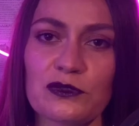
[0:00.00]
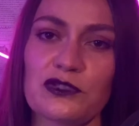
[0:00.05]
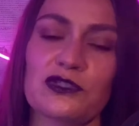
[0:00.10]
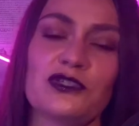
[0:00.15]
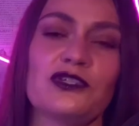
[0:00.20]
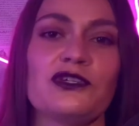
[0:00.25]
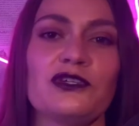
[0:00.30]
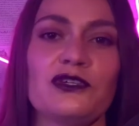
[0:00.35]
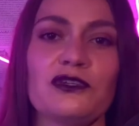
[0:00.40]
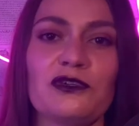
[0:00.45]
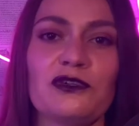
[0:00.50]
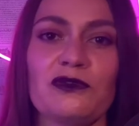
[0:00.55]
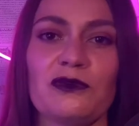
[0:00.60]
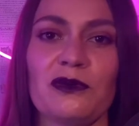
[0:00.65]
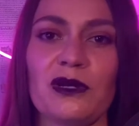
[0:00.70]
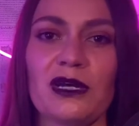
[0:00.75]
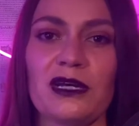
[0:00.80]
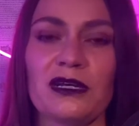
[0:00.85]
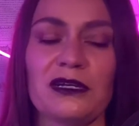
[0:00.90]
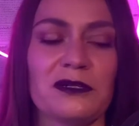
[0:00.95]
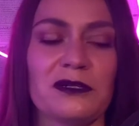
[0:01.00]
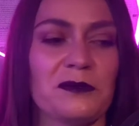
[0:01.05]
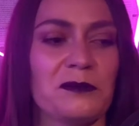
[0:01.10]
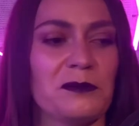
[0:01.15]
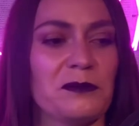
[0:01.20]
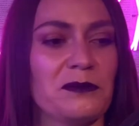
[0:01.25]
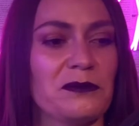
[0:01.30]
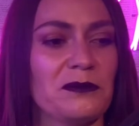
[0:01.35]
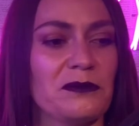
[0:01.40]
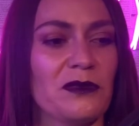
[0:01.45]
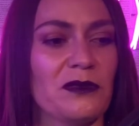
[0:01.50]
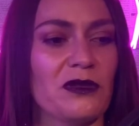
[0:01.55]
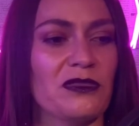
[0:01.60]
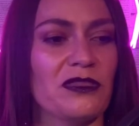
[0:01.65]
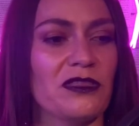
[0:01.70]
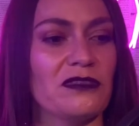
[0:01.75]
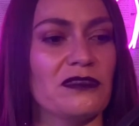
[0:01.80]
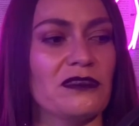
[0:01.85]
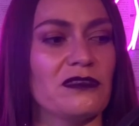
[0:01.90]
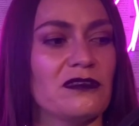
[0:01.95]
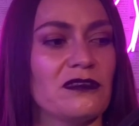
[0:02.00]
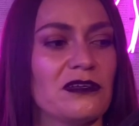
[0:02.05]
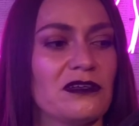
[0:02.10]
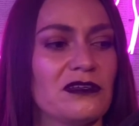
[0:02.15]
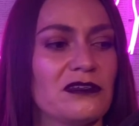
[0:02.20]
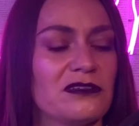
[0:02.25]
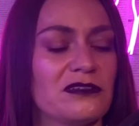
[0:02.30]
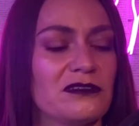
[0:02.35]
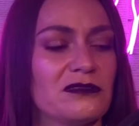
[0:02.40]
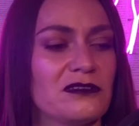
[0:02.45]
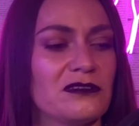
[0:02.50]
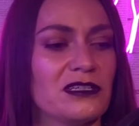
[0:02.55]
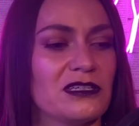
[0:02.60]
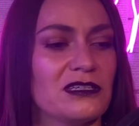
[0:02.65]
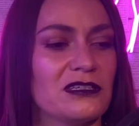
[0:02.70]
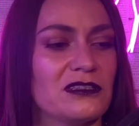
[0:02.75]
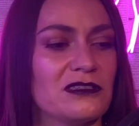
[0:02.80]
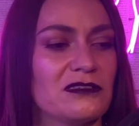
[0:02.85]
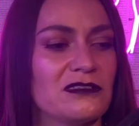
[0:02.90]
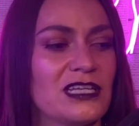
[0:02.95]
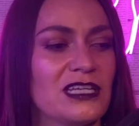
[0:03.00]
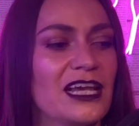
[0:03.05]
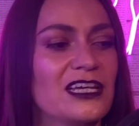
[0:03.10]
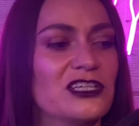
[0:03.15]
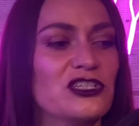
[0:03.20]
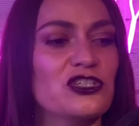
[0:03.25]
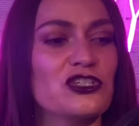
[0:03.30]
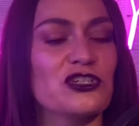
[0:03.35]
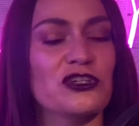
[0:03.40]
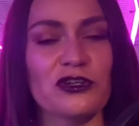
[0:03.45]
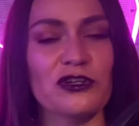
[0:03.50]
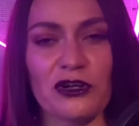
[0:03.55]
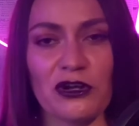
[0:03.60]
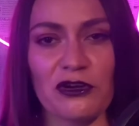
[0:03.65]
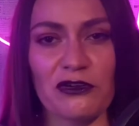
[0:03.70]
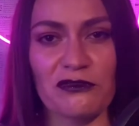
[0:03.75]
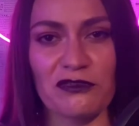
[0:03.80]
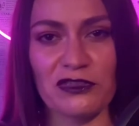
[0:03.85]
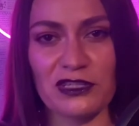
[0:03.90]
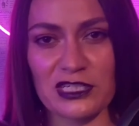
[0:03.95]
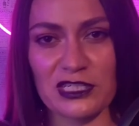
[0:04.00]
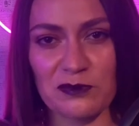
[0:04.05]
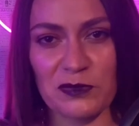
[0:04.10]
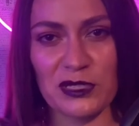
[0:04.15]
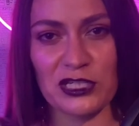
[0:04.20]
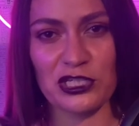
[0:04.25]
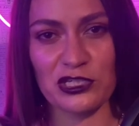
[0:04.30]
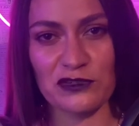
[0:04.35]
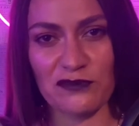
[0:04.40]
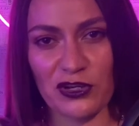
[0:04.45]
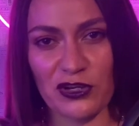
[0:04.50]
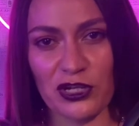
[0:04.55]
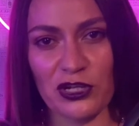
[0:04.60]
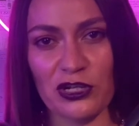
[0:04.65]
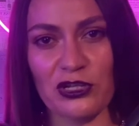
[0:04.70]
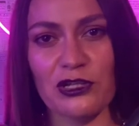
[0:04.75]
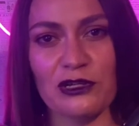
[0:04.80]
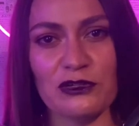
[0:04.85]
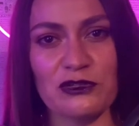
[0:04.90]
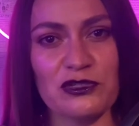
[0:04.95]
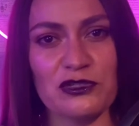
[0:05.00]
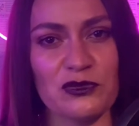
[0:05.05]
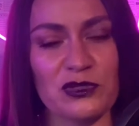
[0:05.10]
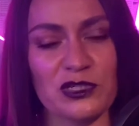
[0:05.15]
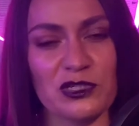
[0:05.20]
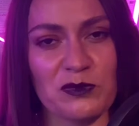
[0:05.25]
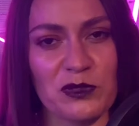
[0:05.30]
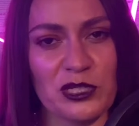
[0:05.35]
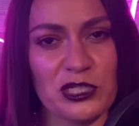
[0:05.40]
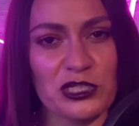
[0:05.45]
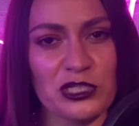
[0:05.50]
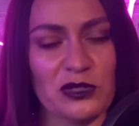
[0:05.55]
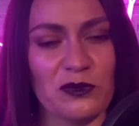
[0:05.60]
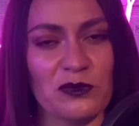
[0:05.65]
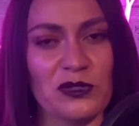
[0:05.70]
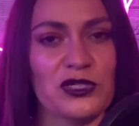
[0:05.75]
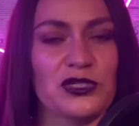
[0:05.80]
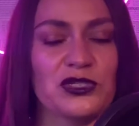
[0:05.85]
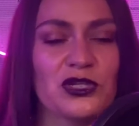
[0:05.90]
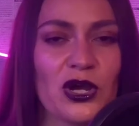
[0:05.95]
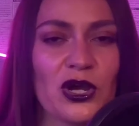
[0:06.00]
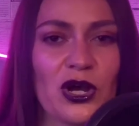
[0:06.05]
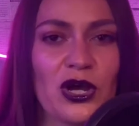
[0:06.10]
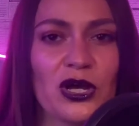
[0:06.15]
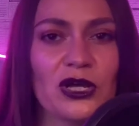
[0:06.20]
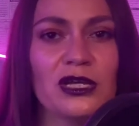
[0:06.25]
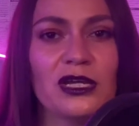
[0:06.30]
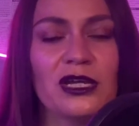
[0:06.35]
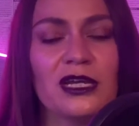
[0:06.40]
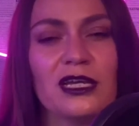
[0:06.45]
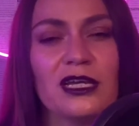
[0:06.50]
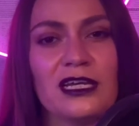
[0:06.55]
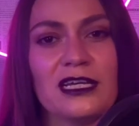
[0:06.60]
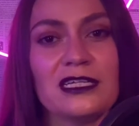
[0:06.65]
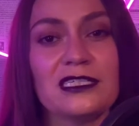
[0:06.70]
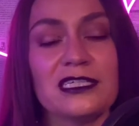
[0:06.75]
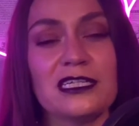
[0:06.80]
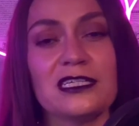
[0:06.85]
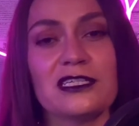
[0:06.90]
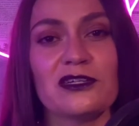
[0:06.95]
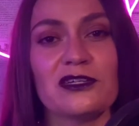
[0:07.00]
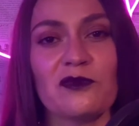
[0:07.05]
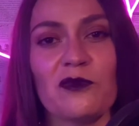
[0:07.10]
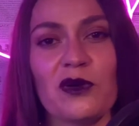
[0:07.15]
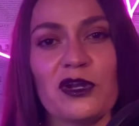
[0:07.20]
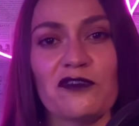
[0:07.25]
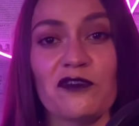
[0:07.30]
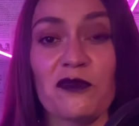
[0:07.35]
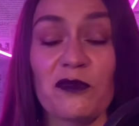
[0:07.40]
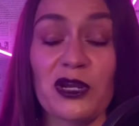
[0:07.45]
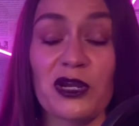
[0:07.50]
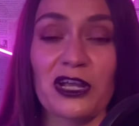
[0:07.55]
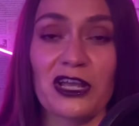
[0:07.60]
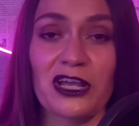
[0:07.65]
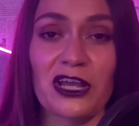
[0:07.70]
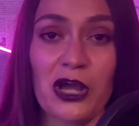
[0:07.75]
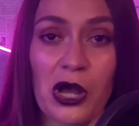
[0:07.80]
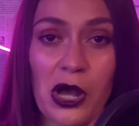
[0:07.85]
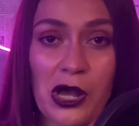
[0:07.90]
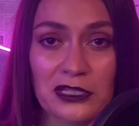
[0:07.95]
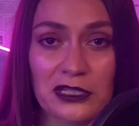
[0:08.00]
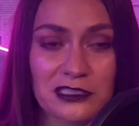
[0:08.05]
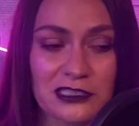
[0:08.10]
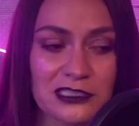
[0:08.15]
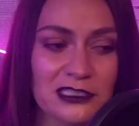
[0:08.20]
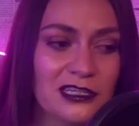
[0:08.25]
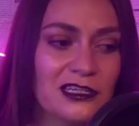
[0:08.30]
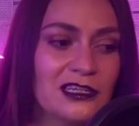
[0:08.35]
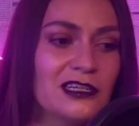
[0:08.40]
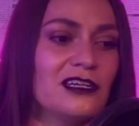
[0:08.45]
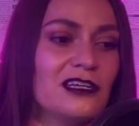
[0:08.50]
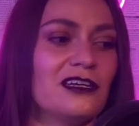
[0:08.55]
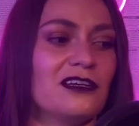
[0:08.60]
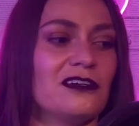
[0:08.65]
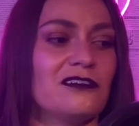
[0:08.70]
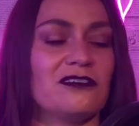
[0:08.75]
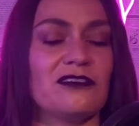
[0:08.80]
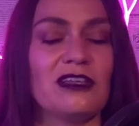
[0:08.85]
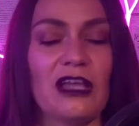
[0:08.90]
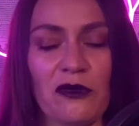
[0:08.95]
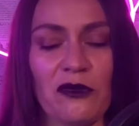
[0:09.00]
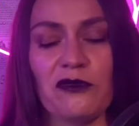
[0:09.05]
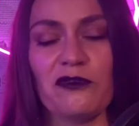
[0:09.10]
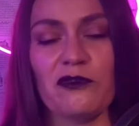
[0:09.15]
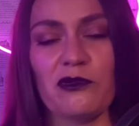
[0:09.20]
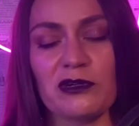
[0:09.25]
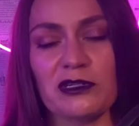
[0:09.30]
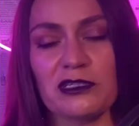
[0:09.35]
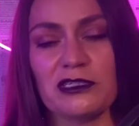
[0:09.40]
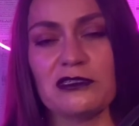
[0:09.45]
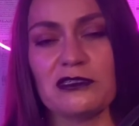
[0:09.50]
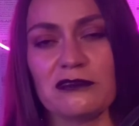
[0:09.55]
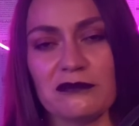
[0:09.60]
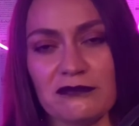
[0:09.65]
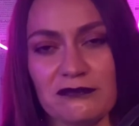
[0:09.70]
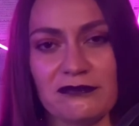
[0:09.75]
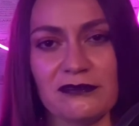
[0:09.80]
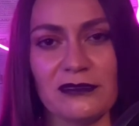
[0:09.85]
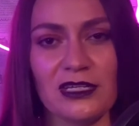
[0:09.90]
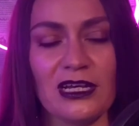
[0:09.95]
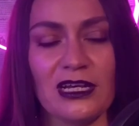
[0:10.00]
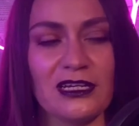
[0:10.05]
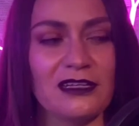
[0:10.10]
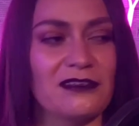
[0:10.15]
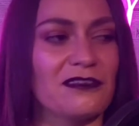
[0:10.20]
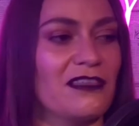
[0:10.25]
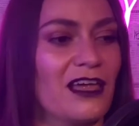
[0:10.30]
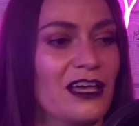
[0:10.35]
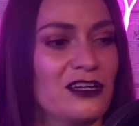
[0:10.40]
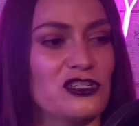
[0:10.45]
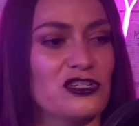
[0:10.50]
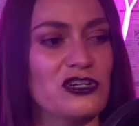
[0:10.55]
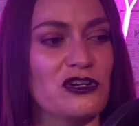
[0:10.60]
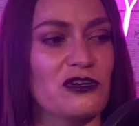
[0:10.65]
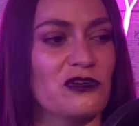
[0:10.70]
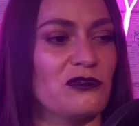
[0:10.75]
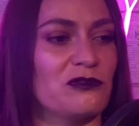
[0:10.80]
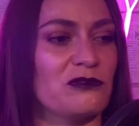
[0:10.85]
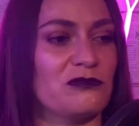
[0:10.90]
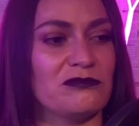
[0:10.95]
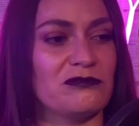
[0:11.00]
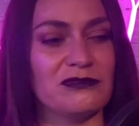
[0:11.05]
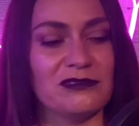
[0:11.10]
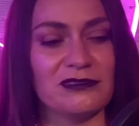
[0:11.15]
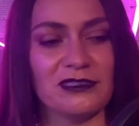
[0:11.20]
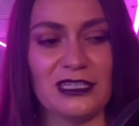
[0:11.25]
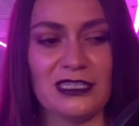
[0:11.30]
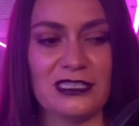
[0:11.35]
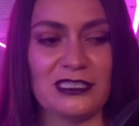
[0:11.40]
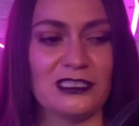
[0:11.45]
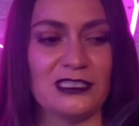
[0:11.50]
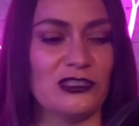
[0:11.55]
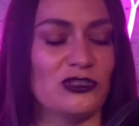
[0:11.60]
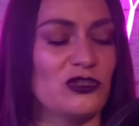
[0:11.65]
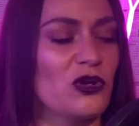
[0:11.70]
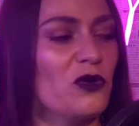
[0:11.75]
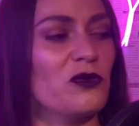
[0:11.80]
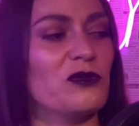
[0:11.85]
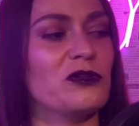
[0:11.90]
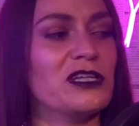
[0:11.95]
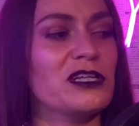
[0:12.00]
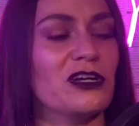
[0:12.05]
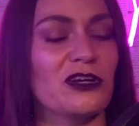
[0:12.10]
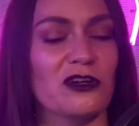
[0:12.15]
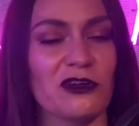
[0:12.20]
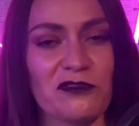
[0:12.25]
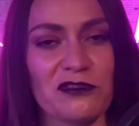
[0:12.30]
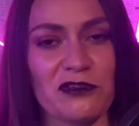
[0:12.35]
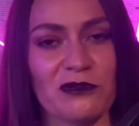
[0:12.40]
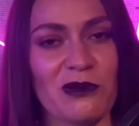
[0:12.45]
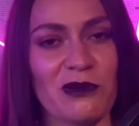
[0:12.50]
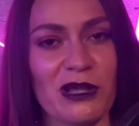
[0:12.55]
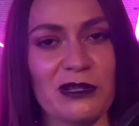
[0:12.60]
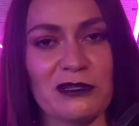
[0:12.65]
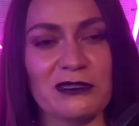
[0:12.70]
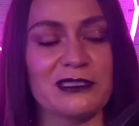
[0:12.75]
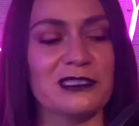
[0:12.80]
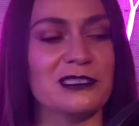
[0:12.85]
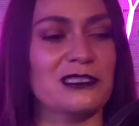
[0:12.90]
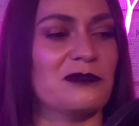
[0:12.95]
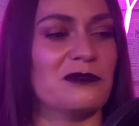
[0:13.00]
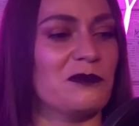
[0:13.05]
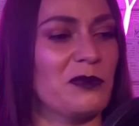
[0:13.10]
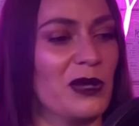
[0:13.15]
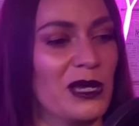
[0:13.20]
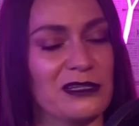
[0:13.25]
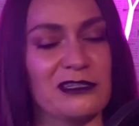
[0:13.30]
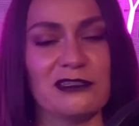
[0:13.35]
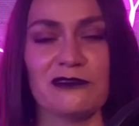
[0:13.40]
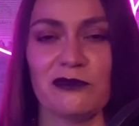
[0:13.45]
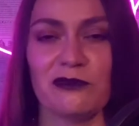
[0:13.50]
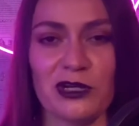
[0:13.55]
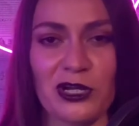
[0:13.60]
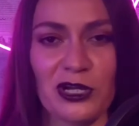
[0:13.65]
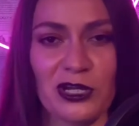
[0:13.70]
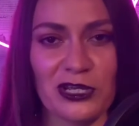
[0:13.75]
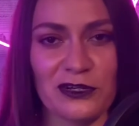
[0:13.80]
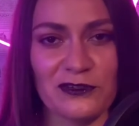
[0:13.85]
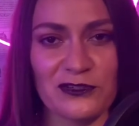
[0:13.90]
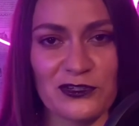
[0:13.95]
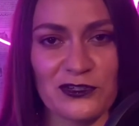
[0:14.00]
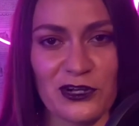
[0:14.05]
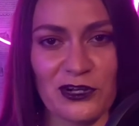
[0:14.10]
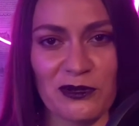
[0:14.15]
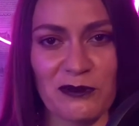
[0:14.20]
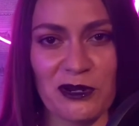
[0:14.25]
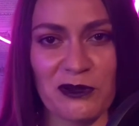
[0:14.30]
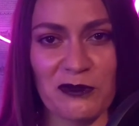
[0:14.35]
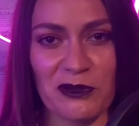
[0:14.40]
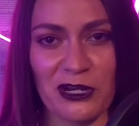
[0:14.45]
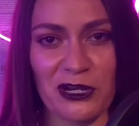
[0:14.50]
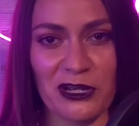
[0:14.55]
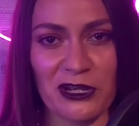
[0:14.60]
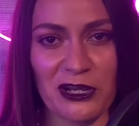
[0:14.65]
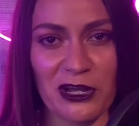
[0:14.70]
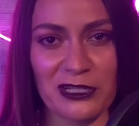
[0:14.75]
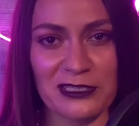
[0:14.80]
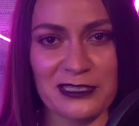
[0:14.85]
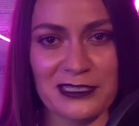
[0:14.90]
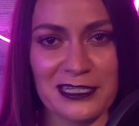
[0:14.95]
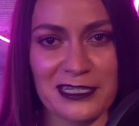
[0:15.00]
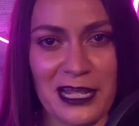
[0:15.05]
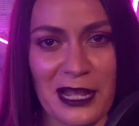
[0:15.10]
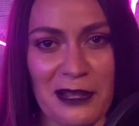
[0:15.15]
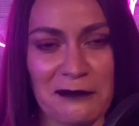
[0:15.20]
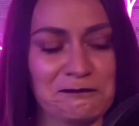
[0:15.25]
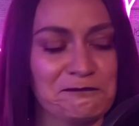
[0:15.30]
to, the texture of the speech is very close to a speech that we saw in season 1 of American Gods. Now, of course, that show has totally gone off the rails, but we're not here to talk about American Gods today.